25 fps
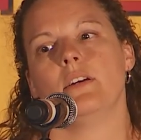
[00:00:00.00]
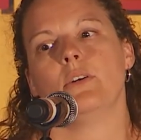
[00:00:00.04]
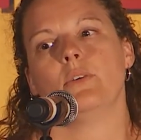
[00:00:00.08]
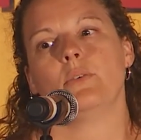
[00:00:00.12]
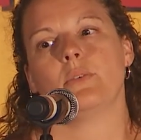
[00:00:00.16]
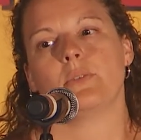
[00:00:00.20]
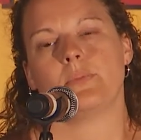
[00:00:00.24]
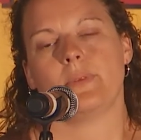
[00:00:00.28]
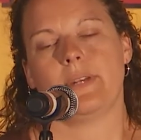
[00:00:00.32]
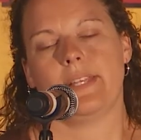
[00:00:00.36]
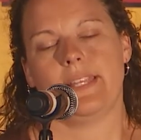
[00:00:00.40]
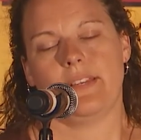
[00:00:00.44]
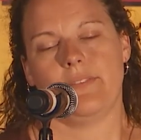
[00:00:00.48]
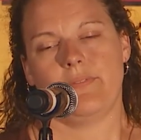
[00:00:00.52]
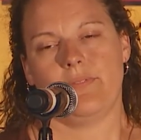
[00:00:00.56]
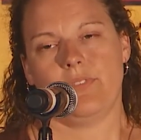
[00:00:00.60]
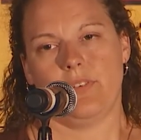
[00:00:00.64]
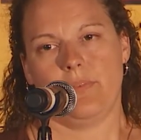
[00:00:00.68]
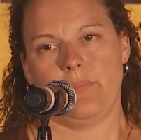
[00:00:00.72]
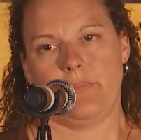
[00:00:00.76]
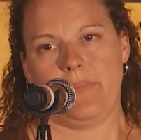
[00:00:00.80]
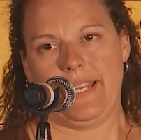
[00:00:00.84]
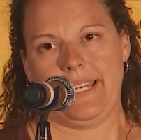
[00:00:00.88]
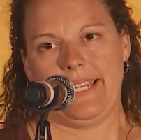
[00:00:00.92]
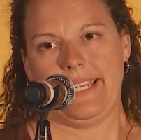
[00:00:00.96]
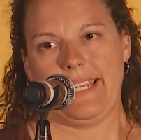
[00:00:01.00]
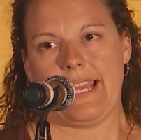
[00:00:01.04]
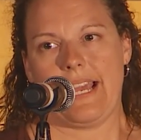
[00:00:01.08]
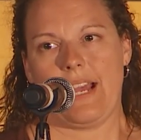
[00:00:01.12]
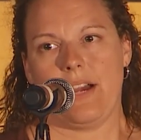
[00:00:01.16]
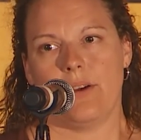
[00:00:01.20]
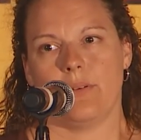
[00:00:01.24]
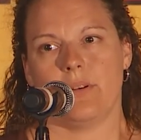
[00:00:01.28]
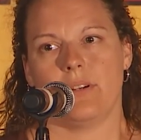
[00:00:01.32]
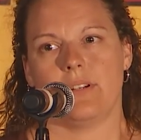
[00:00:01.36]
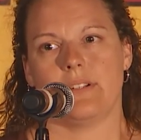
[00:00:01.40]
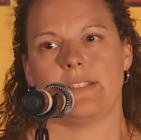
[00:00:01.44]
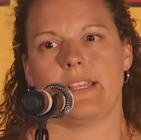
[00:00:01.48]
was with him for many
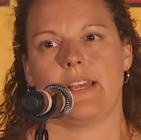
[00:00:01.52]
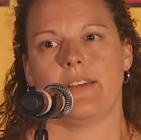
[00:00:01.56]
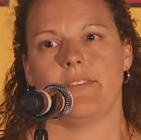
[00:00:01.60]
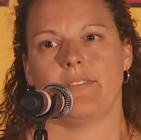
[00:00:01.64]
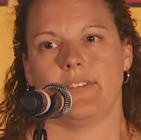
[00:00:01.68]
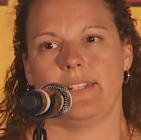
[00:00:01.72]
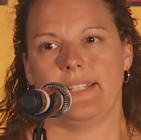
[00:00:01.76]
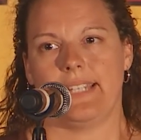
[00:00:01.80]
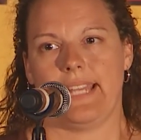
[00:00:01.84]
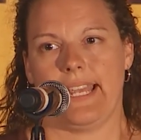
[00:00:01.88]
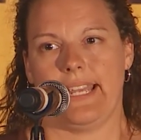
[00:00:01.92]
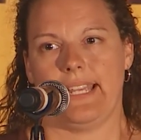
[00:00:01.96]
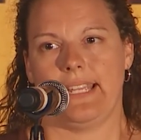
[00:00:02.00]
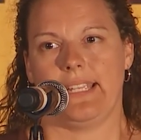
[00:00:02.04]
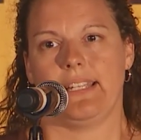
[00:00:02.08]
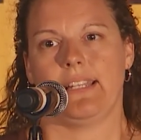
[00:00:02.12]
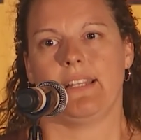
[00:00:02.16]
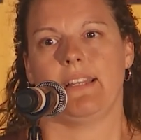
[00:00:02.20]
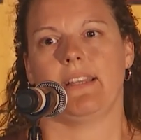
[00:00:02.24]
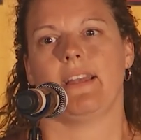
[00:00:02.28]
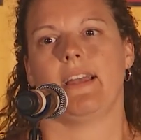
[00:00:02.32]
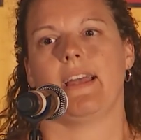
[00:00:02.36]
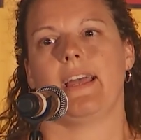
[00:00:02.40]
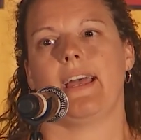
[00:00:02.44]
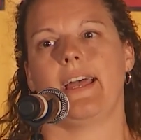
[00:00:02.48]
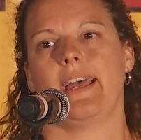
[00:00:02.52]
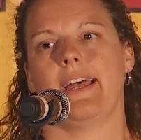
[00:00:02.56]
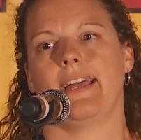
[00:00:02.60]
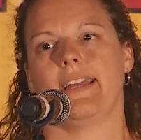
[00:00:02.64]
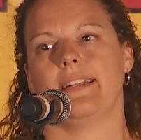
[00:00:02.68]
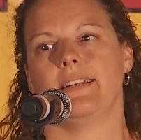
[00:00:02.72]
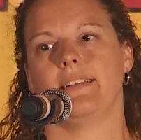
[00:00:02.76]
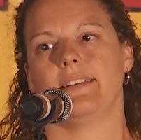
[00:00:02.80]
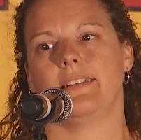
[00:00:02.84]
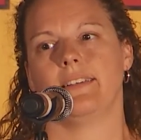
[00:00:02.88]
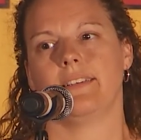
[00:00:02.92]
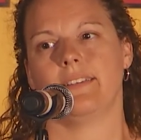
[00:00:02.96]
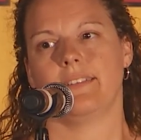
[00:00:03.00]
hours every day,
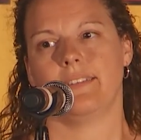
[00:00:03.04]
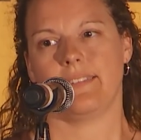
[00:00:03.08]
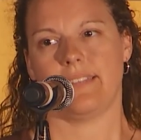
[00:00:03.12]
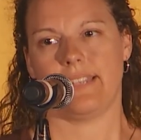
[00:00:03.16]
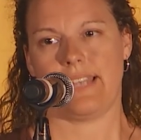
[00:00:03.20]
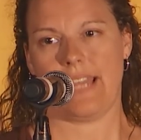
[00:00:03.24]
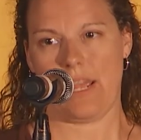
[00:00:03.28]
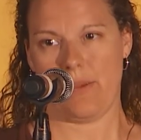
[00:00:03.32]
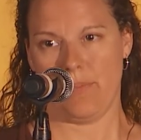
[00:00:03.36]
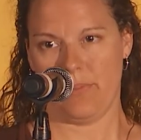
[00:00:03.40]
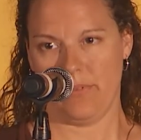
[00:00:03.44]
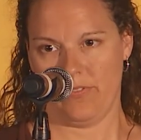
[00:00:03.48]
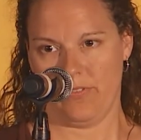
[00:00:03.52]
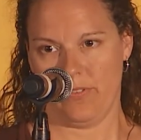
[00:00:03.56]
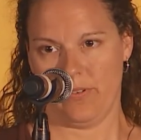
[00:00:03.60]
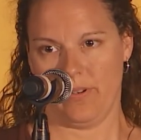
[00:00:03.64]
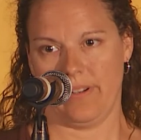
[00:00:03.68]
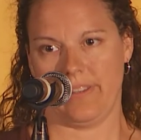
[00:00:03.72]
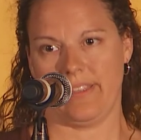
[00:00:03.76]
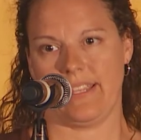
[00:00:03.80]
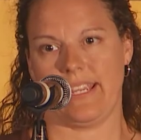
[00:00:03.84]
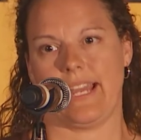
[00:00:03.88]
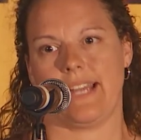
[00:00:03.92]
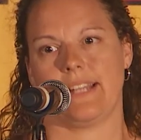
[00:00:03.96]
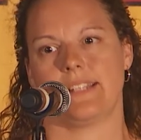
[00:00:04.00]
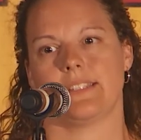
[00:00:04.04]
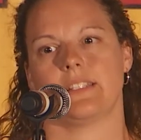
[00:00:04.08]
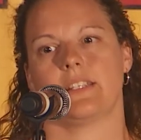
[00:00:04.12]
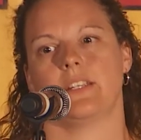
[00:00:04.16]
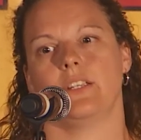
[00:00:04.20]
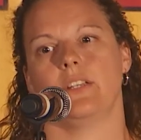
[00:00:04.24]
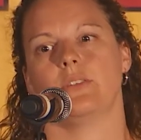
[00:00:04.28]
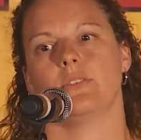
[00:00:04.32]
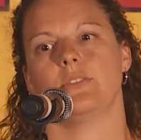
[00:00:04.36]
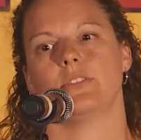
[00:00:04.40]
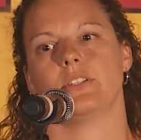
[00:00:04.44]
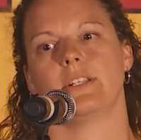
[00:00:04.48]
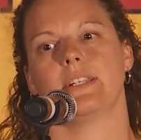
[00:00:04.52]
and the day before the
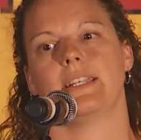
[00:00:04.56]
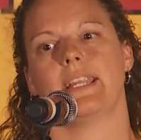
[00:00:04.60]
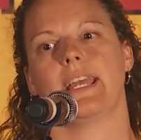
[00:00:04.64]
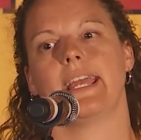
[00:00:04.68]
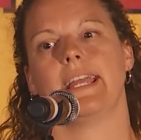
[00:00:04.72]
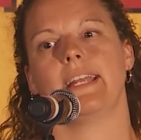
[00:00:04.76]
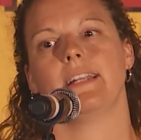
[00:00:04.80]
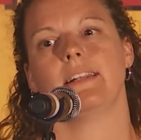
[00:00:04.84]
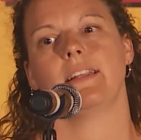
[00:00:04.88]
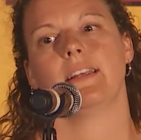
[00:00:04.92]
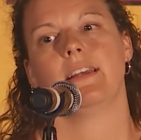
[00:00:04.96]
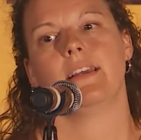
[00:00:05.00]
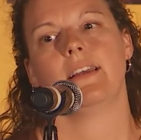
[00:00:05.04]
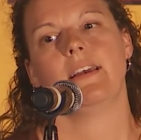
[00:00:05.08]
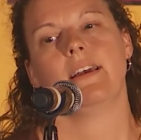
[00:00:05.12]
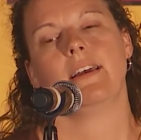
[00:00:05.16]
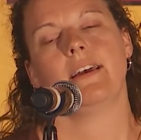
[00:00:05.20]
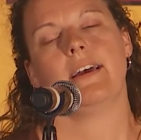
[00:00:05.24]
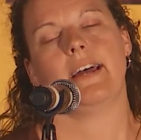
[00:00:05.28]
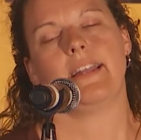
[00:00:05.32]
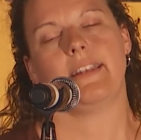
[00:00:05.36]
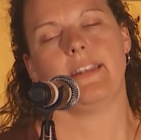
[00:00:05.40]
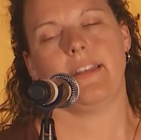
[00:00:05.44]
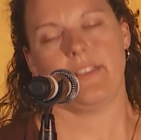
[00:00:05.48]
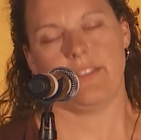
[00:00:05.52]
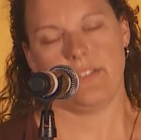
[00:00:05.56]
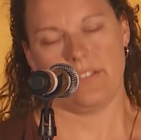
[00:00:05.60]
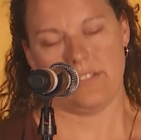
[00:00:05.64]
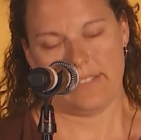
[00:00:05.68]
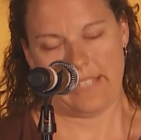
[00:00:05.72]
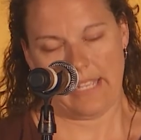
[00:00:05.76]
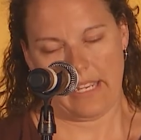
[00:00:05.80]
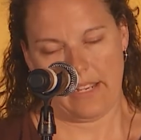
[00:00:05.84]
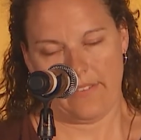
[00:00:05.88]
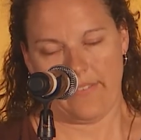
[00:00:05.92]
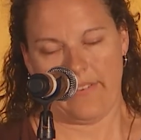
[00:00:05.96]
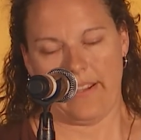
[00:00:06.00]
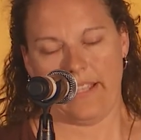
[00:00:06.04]
execution date, another
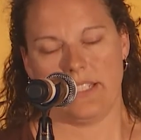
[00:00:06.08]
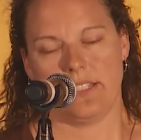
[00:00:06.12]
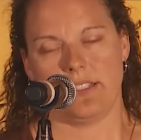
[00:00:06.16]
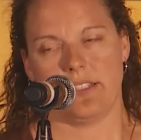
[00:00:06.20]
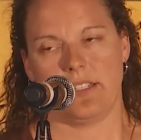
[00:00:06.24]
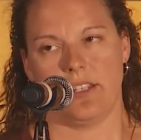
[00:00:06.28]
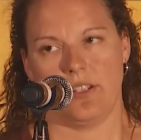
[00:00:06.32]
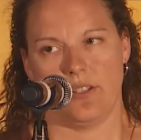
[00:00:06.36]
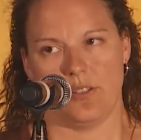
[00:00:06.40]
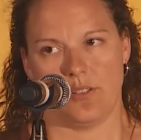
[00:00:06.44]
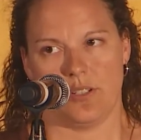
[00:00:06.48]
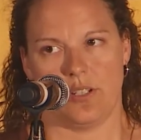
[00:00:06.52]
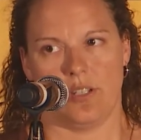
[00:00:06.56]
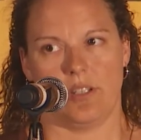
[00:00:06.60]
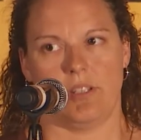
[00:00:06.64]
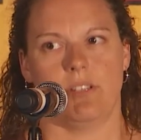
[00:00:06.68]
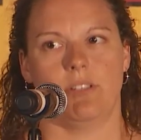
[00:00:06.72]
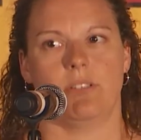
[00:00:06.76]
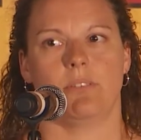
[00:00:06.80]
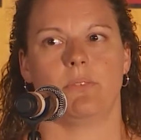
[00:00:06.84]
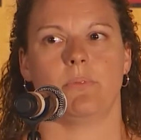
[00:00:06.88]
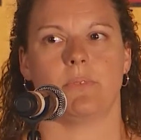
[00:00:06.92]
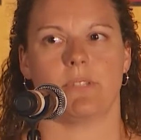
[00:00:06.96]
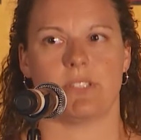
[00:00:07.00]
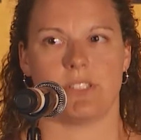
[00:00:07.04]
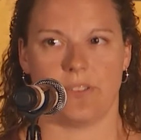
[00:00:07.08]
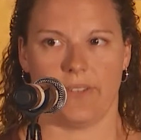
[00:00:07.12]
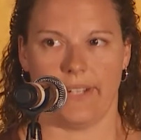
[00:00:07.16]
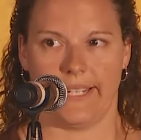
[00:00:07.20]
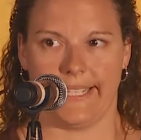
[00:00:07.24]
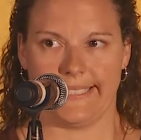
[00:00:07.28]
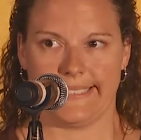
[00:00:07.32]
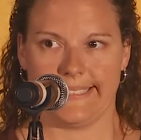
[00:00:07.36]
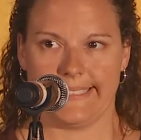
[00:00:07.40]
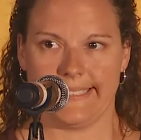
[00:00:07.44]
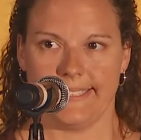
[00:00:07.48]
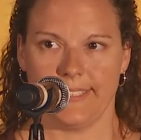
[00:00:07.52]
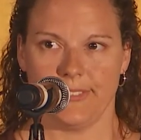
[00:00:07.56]
stay of execution was
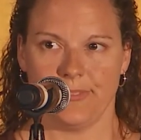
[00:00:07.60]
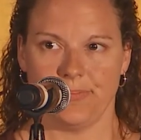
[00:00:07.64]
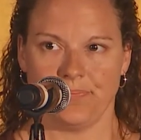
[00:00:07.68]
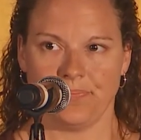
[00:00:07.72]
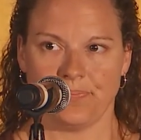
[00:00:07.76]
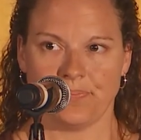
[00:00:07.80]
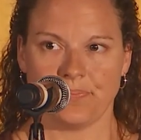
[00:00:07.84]
granted.